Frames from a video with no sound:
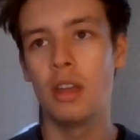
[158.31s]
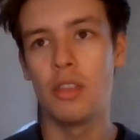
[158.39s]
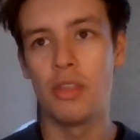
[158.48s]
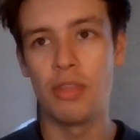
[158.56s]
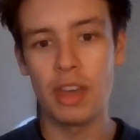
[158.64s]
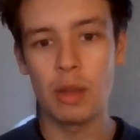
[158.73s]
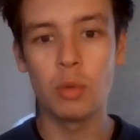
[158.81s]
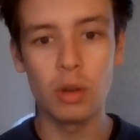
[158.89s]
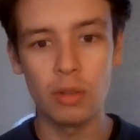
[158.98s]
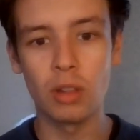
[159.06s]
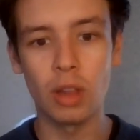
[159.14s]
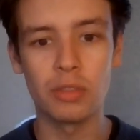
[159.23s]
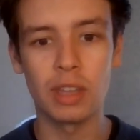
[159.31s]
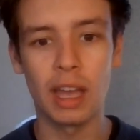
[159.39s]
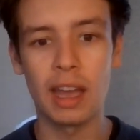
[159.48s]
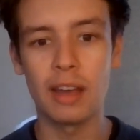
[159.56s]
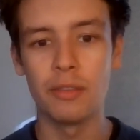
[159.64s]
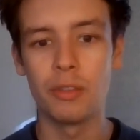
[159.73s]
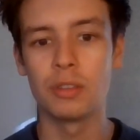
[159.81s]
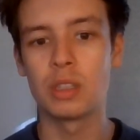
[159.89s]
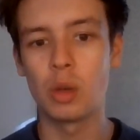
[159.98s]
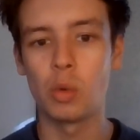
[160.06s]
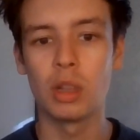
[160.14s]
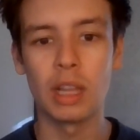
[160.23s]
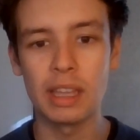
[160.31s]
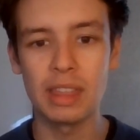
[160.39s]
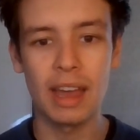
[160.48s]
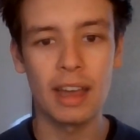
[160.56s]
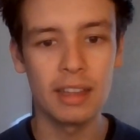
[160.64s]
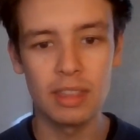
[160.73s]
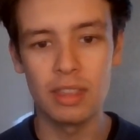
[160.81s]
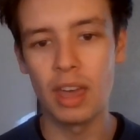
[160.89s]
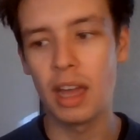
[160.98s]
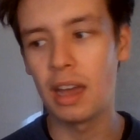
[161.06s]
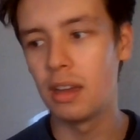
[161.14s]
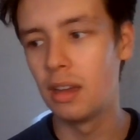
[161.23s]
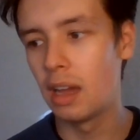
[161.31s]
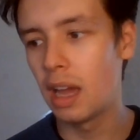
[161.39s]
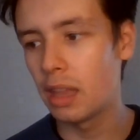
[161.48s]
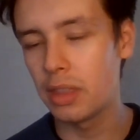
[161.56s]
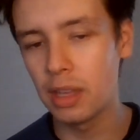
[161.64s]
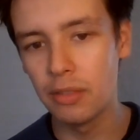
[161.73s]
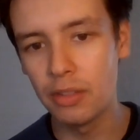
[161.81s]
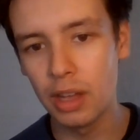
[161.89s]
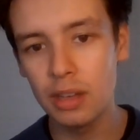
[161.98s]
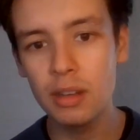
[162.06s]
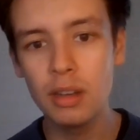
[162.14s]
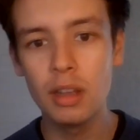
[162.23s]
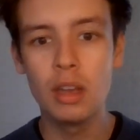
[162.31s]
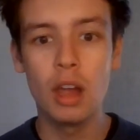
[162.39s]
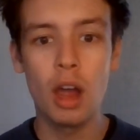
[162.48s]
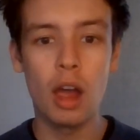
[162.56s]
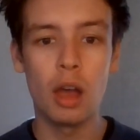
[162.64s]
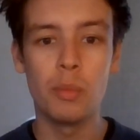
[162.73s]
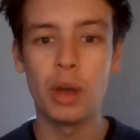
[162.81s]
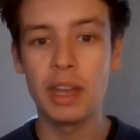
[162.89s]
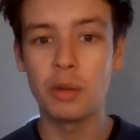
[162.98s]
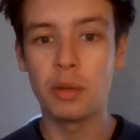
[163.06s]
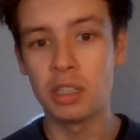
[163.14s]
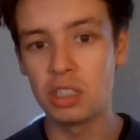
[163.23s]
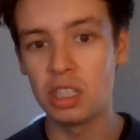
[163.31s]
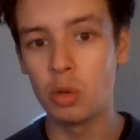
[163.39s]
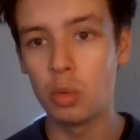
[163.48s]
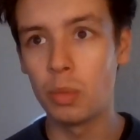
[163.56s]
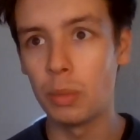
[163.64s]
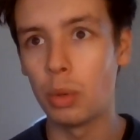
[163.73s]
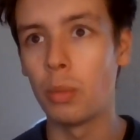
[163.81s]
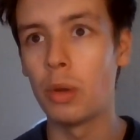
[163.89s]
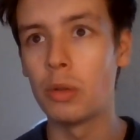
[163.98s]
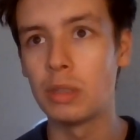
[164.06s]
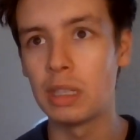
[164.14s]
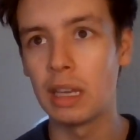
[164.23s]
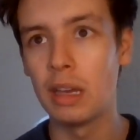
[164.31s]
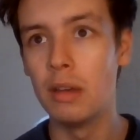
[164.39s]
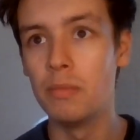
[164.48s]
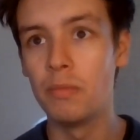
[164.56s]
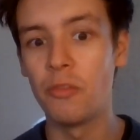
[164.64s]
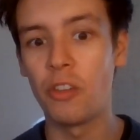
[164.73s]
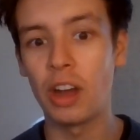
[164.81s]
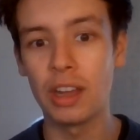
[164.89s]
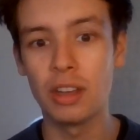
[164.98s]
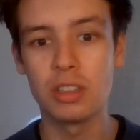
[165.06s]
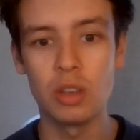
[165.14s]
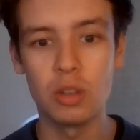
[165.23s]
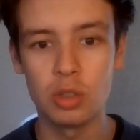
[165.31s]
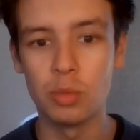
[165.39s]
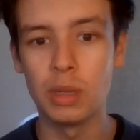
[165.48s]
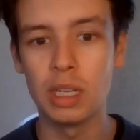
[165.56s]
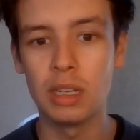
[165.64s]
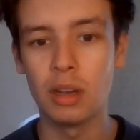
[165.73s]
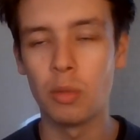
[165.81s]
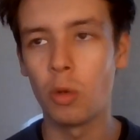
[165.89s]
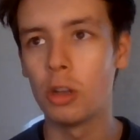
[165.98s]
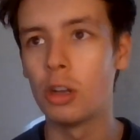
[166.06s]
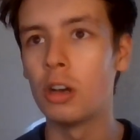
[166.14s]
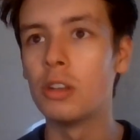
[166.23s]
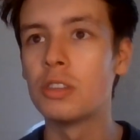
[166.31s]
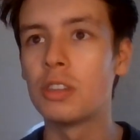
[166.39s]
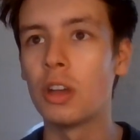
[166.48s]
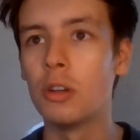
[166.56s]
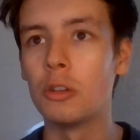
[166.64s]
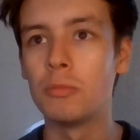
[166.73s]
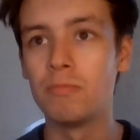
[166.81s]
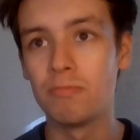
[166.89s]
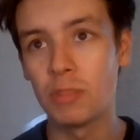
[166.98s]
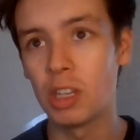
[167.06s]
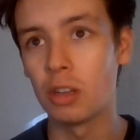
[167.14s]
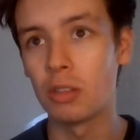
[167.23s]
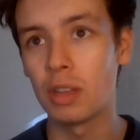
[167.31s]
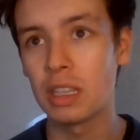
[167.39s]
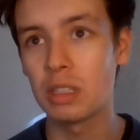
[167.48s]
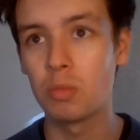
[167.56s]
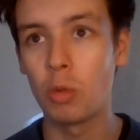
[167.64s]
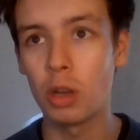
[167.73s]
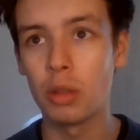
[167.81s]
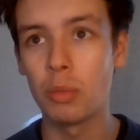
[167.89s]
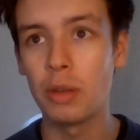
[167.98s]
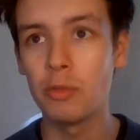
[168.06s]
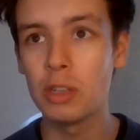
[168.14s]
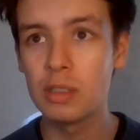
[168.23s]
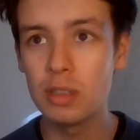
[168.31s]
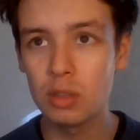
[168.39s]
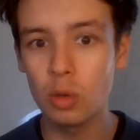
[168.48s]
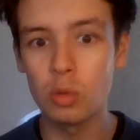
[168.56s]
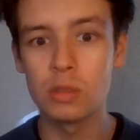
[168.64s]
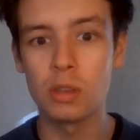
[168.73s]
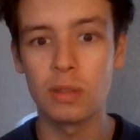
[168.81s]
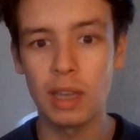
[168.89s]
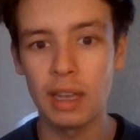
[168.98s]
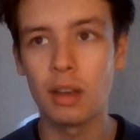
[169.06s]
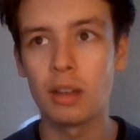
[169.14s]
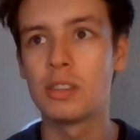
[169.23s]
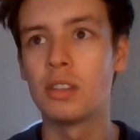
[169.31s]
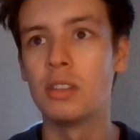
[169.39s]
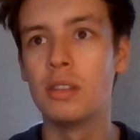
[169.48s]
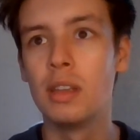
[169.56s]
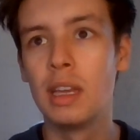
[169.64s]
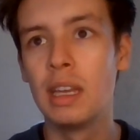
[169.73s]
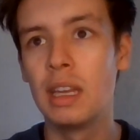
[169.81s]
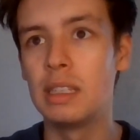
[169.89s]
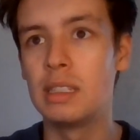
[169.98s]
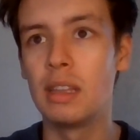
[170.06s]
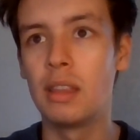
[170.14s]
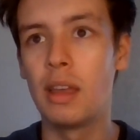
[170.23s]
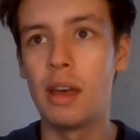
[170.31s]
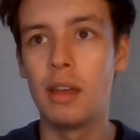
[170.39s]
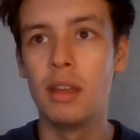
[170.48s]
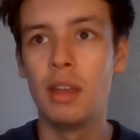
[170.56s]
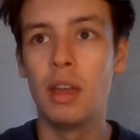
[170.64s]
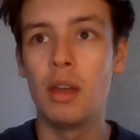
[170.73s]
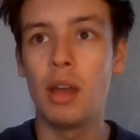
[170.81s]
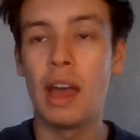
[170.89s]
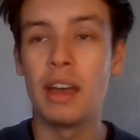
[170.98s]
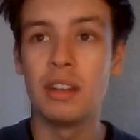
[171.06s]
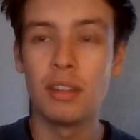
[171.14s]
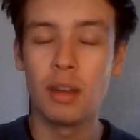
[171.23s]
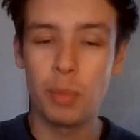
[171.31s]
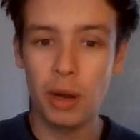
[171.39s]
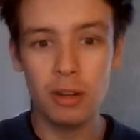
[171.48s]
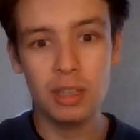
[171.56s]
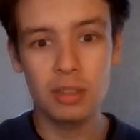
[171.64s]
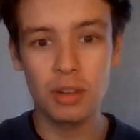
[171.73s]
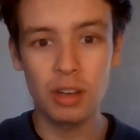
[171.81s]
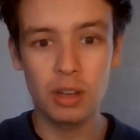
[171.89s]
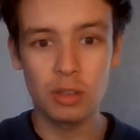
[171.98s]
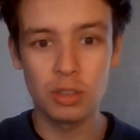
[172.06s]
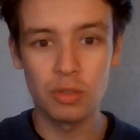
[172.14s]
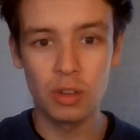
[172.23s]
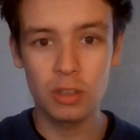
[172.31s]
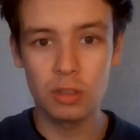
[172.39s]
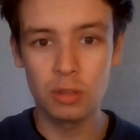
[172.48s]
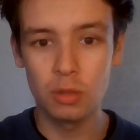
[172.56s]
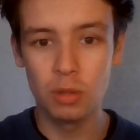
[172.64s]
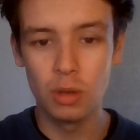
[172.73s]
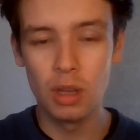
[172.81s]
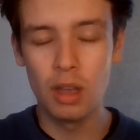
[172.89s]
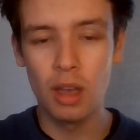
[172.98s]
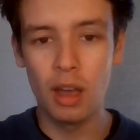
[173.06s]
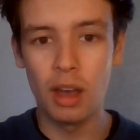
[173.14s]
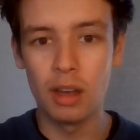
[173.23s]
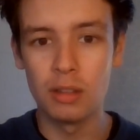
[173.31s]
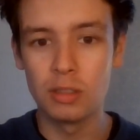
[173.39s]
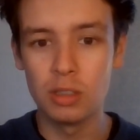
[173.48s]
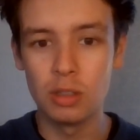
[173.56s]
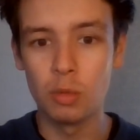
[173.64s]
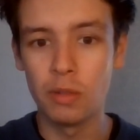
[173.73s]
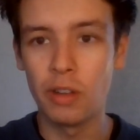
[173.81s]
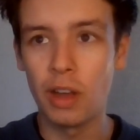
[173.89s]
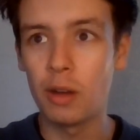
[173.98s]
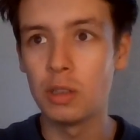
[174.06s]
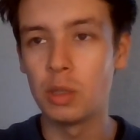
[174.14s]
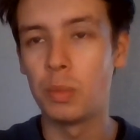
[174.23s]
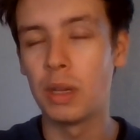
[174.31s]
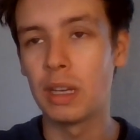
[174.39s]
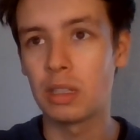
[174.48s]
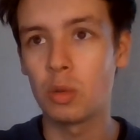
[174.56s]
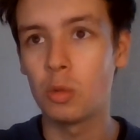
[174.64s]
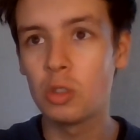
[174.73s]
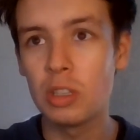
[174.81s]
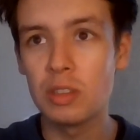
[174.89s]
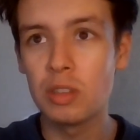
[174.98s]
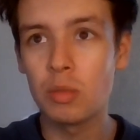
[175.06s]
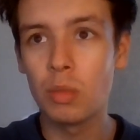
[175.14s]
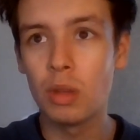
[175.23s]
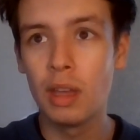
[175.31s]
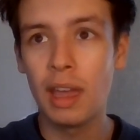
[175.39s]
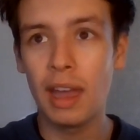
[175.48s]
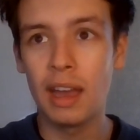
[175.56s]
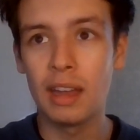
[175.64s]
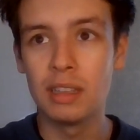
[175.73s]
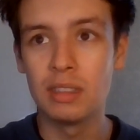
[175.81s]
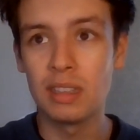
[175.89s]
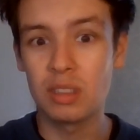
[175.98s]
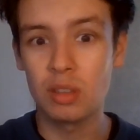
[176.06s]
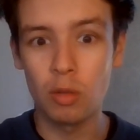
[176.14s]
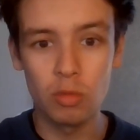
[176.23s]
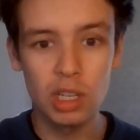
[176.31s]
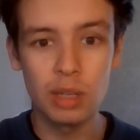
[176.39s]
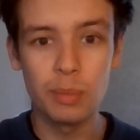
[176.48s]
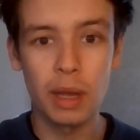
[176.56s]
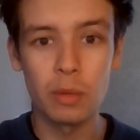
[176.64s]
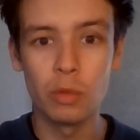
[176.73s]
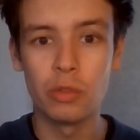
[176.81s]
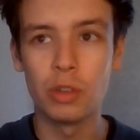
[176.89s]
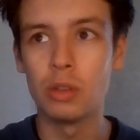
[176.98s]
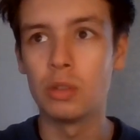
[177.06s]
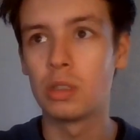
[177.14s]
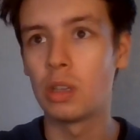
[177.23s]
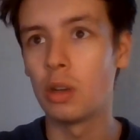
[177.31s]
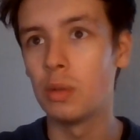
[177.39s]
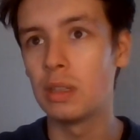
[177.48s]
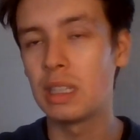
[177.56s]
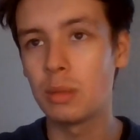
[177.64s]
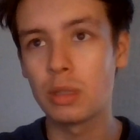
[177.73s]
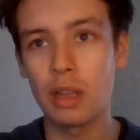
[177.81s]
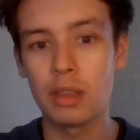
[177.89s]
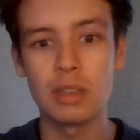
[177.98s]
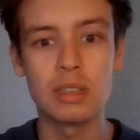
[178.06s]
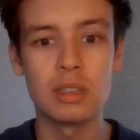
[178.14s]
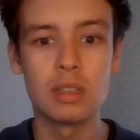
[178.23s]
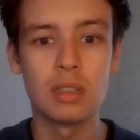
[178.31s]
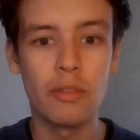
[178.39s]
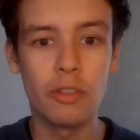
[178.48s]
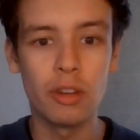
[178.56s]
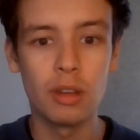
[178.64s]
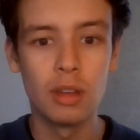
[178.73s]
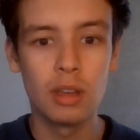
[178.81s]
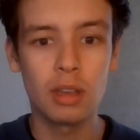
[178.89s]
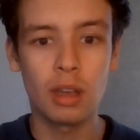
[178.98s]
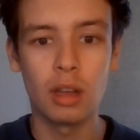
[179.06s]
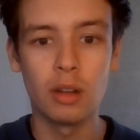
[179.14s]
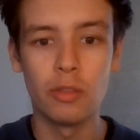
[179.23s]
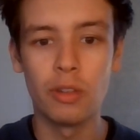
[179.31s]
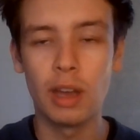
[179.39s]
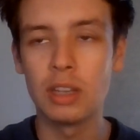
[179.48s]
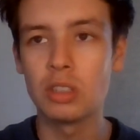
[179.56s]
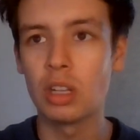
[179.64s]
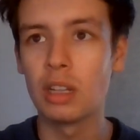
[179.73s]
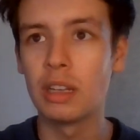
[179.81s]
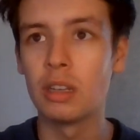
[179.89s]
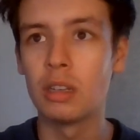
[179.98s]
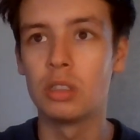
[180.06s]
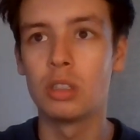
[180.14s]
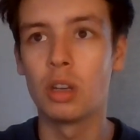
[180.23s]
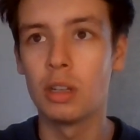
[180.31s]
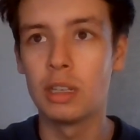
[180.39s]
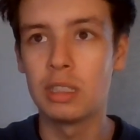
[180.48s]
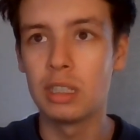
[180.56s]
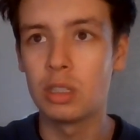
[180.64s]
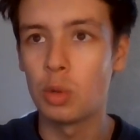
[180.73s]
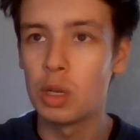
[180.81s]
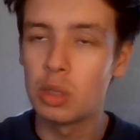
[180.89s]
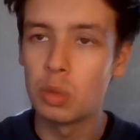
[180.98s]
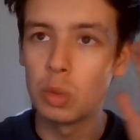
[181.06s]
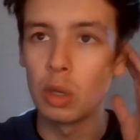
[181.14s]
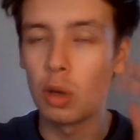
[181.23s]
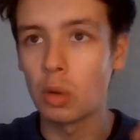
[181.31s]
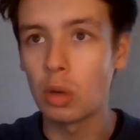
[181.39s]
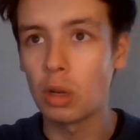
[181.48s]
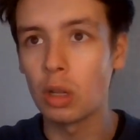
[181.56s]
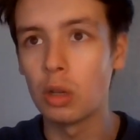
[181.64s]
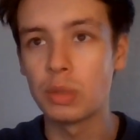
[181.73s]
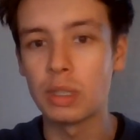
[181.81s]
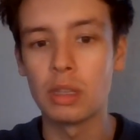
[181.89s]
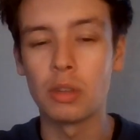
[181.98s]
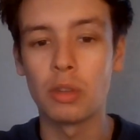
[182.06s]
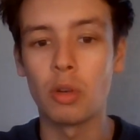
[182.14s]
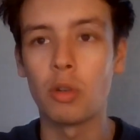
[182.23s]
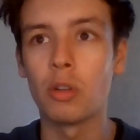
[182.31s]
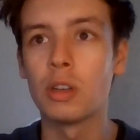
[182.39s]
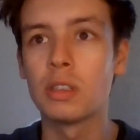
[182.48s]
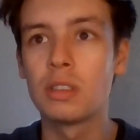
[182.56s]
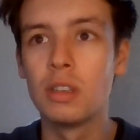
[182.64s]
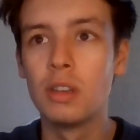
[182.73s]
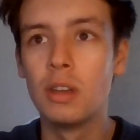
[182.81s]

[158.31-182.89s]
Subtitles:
they would have loved to have someone like that there at the event. But anyway, she will be promoting it via social media and whatnot, so that's one of the main reasons. Also, Kate Hudson is in that, and apparently it's very controversial to do with how it depicts autism, and it's got really bad reviews. So it seems like this is another kind of Angelina Jolie situation with the Golden Globes and The Tourist.